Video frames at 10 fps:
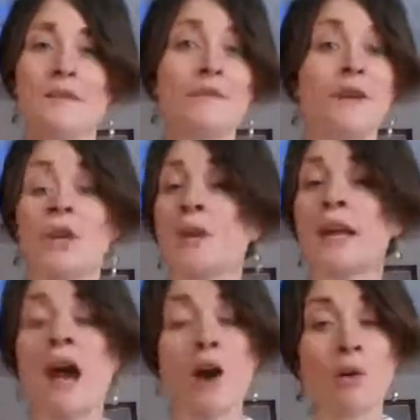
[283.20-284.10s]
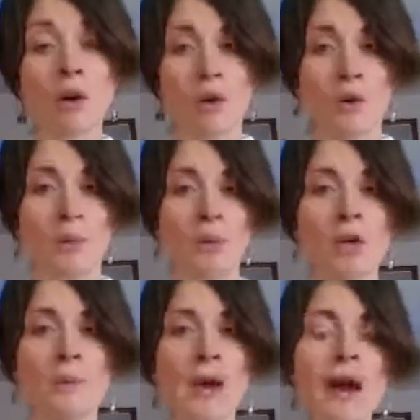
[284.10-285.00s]
figuring out our
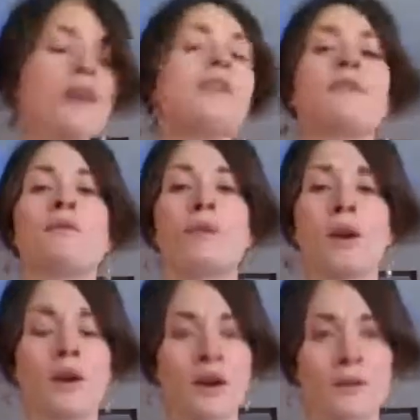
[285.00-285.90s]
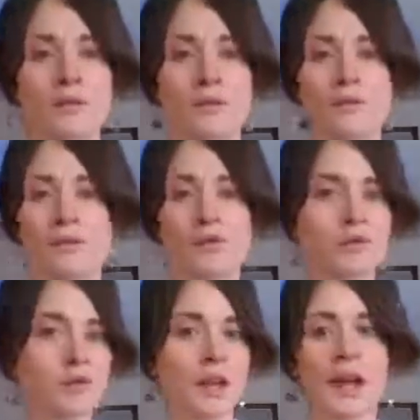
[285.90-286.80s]
career path if we're
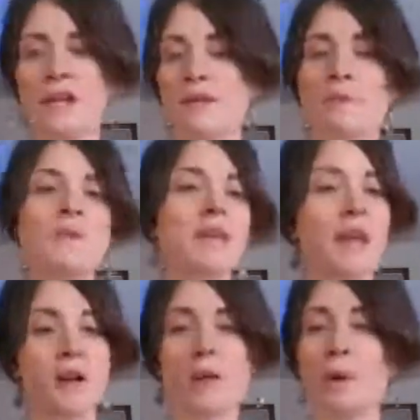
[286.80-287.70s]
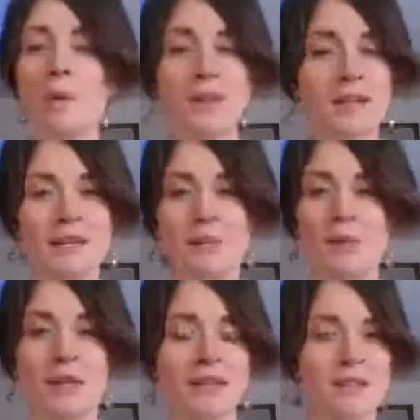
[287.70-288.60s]
kind of up in the air about what it is we're
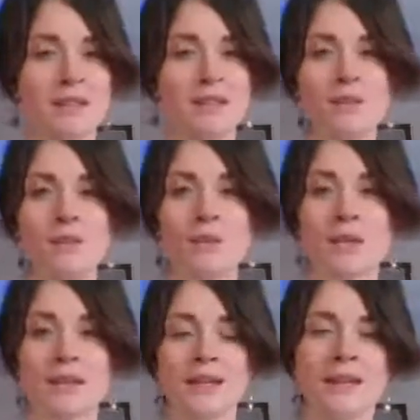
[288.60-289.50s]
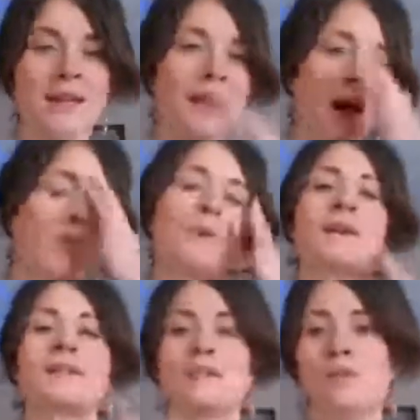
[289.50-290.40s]
looking to do. It can help
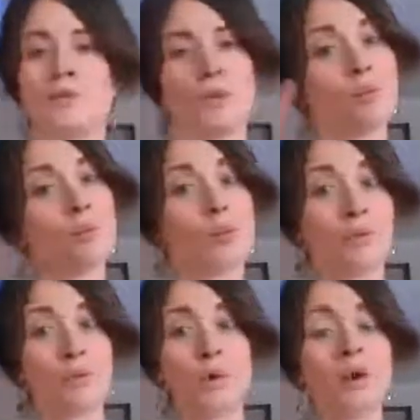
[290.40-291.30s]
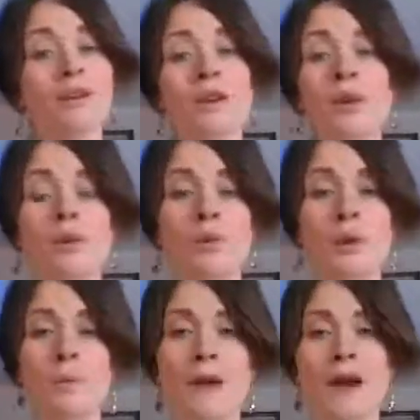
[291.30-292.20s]
us to move forward in our
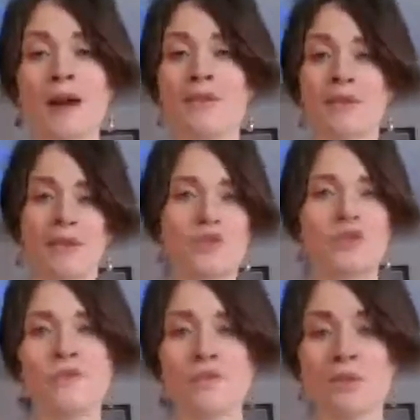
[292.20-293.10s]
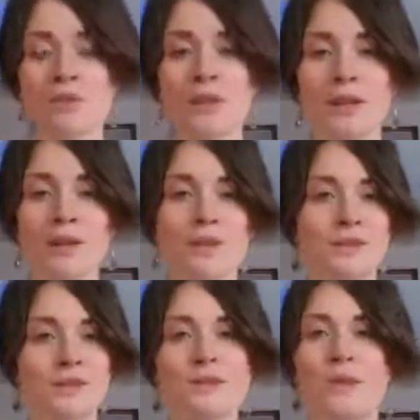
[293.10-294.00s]
career path, to shift careers,
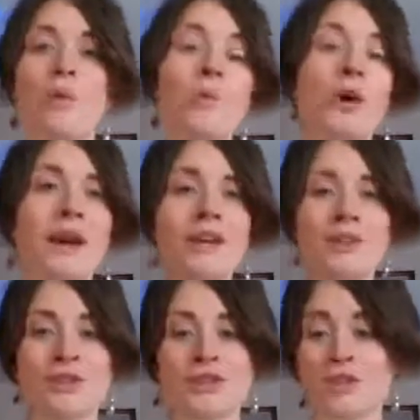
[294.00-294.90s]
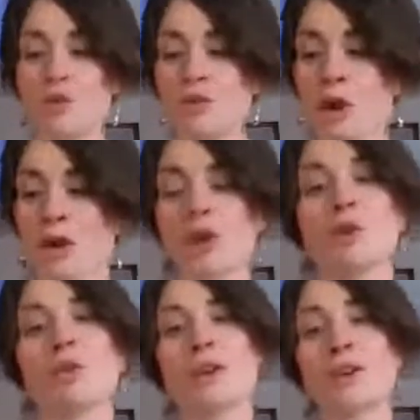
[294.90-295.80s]
to devote more energy to our
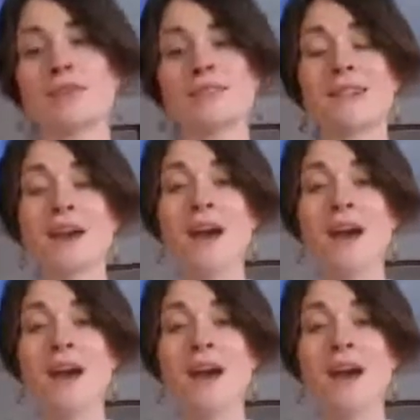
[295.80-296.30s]
careers.